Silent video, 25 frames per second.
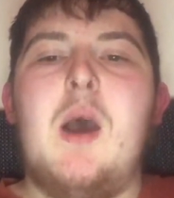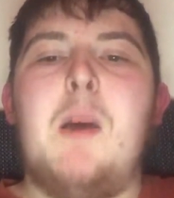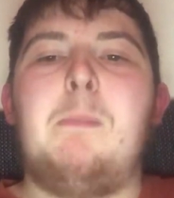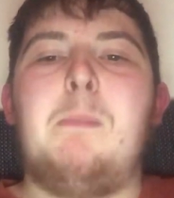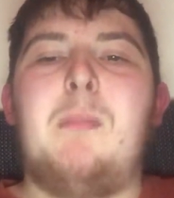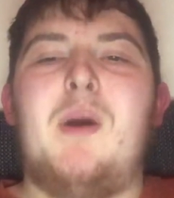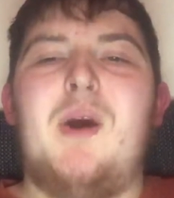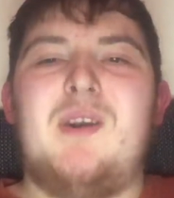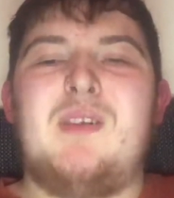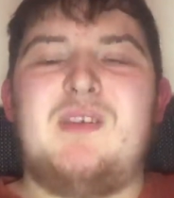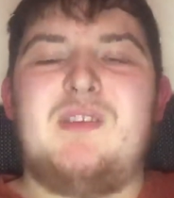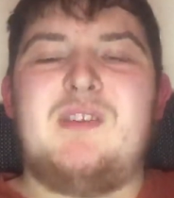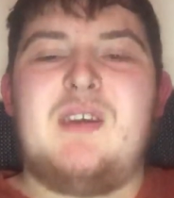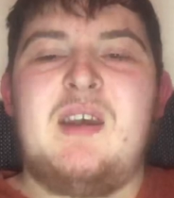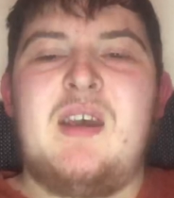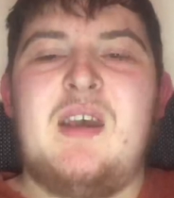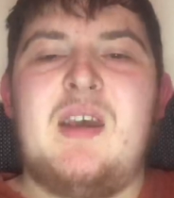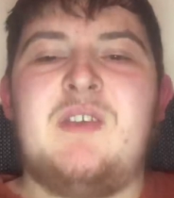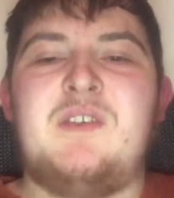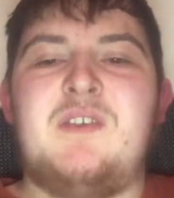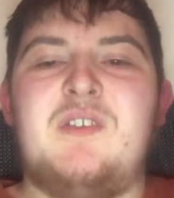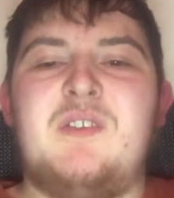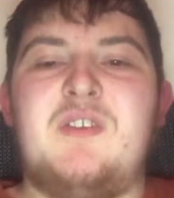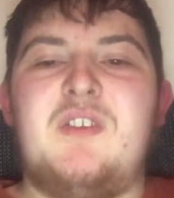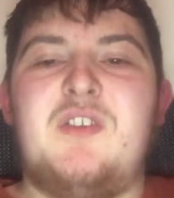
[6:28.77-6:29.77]
my
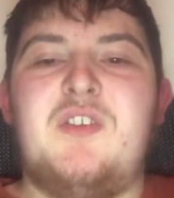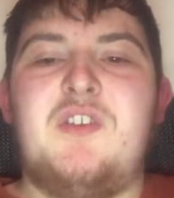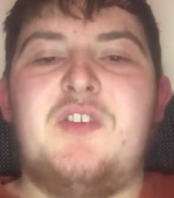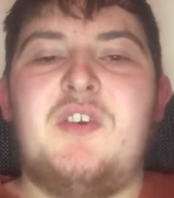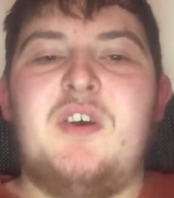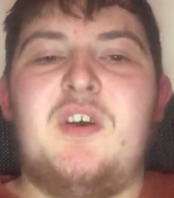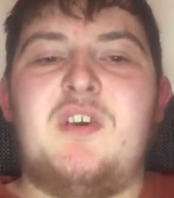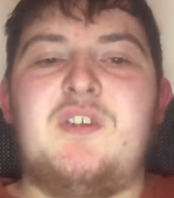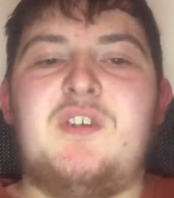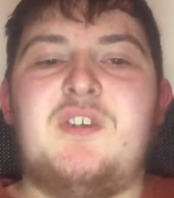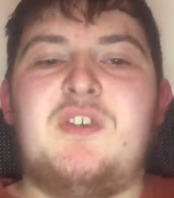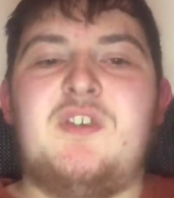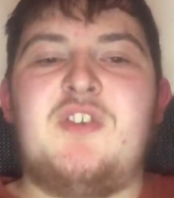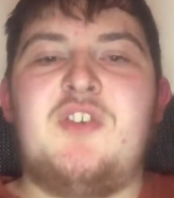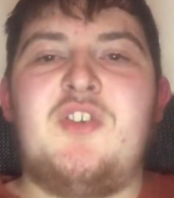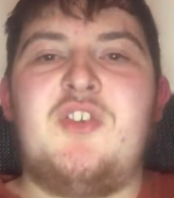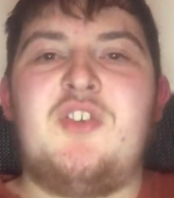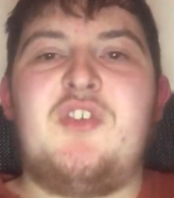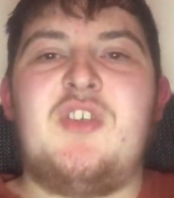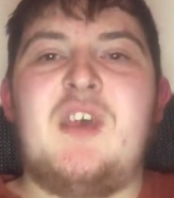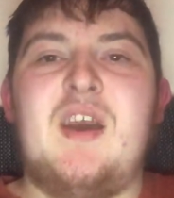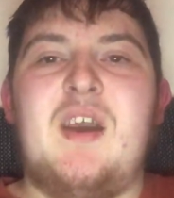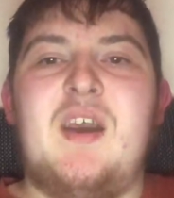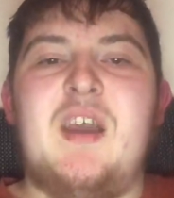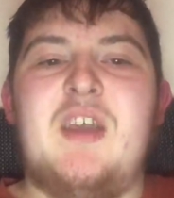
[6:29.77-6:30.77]
dad decided to
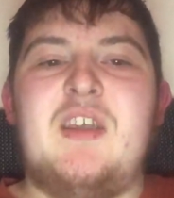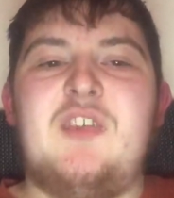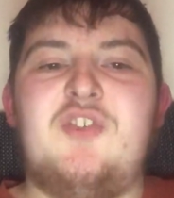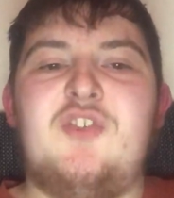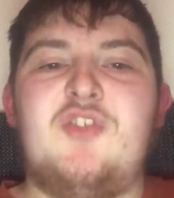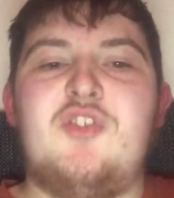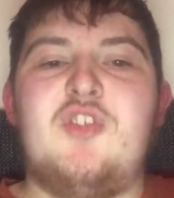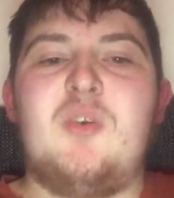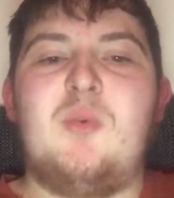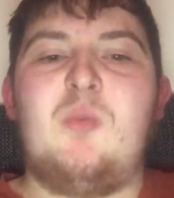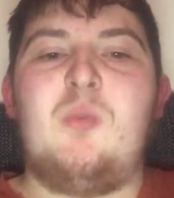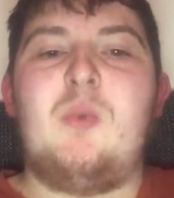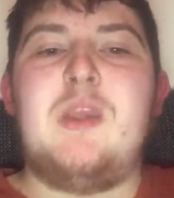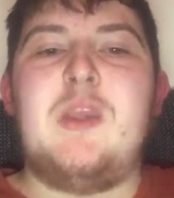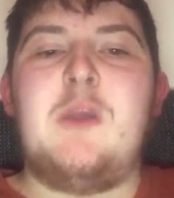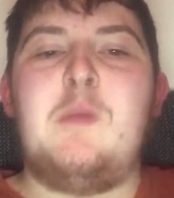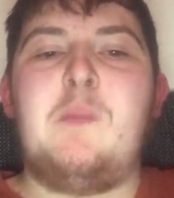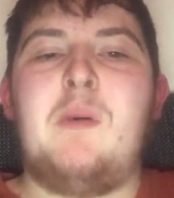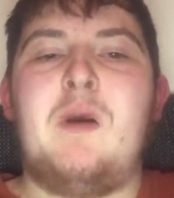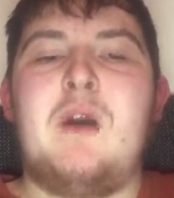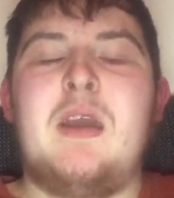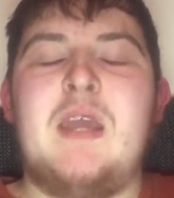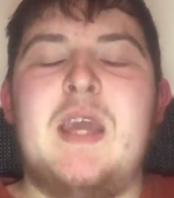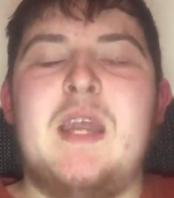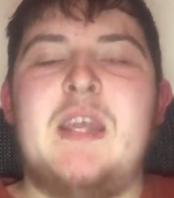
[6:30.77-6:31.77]
sell it to We
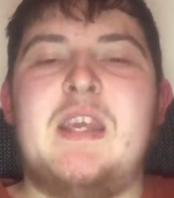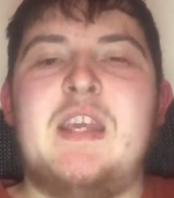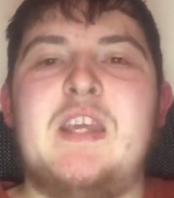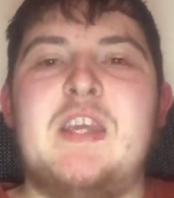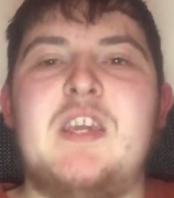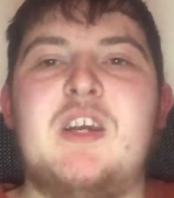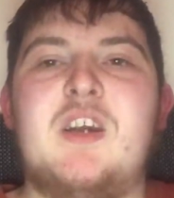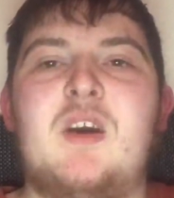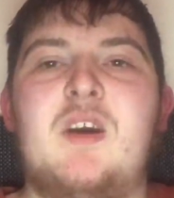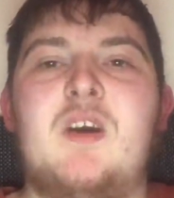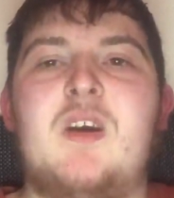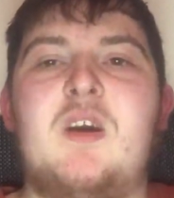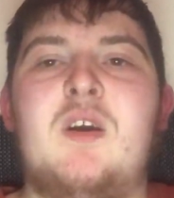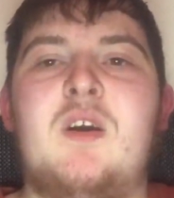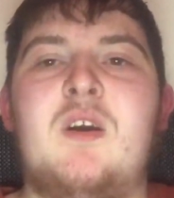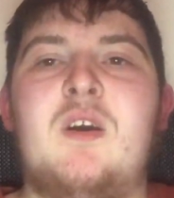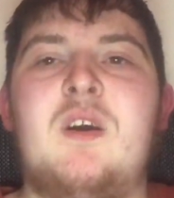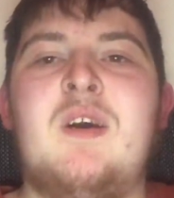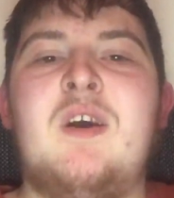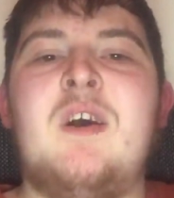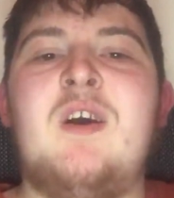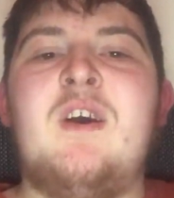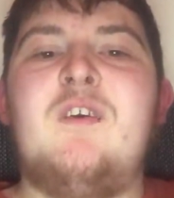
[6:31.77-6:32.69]
Buy Any Car